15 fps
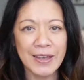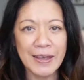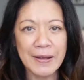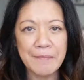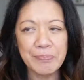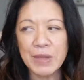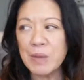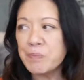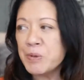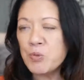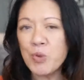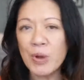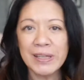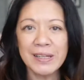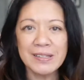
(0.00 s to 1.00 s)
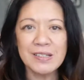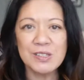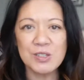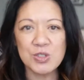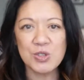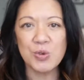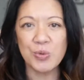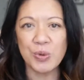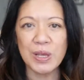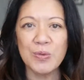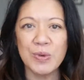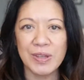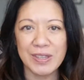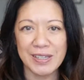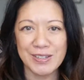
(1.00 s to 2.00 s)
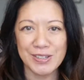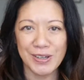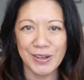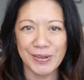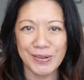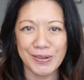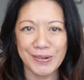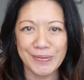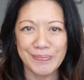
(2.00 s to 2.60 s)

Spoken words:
and be willing to disagree with each other?